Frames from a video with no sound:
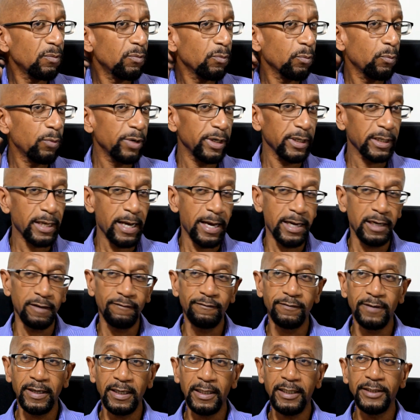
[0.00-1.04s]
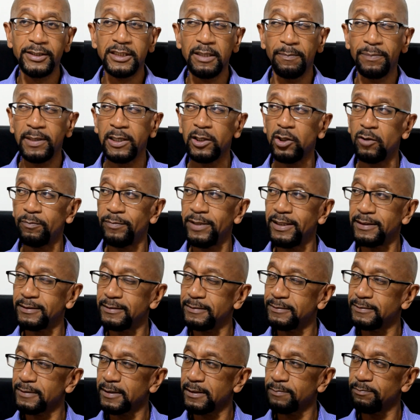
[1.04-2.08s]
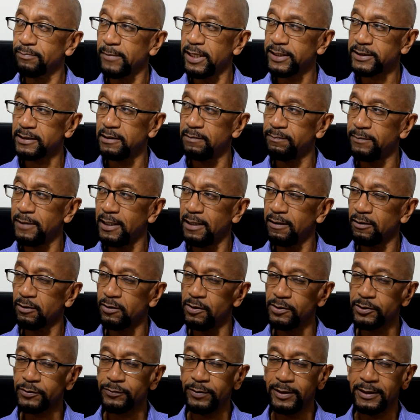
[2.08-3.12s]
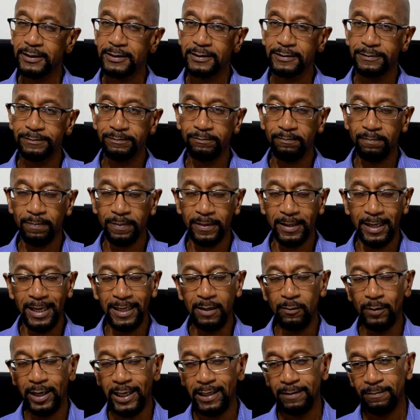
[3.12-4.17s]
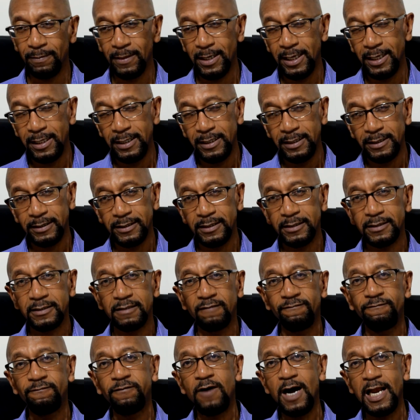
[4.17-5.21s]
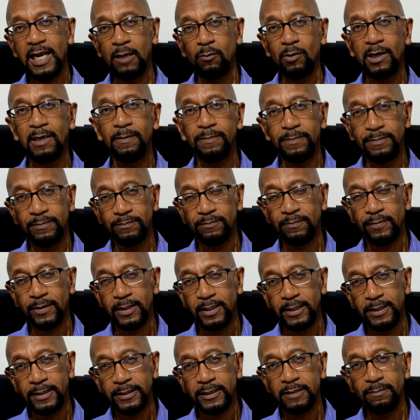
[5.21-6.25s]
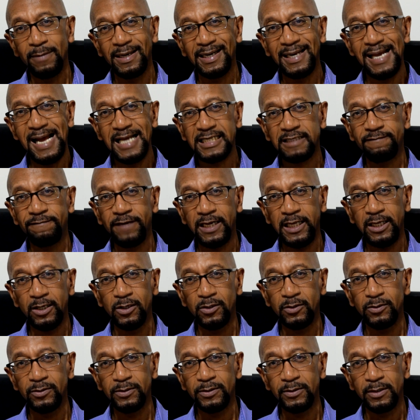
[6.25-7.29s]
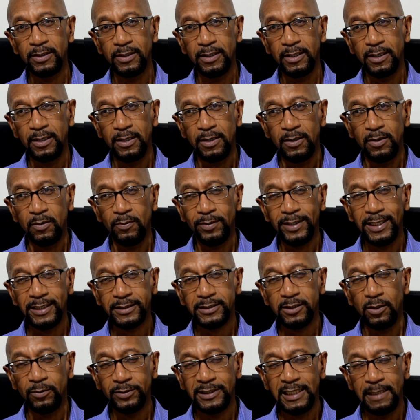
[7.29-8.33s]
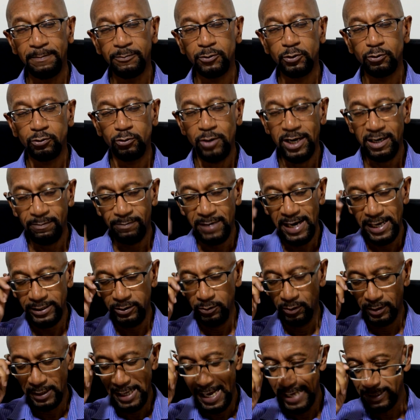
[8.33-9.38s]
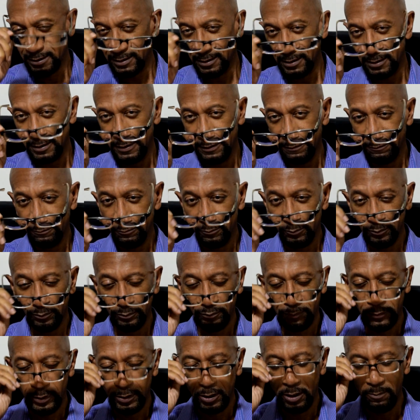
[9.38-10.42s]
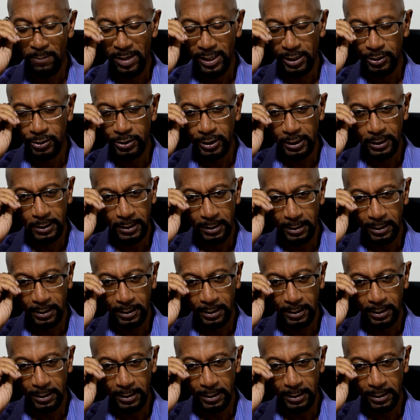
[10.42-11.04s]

when it kind of eases up a little bit, get some groceries. Anyway, this is a follow-up to my last video when I told you I'm trying to buy new glasses here in Medellin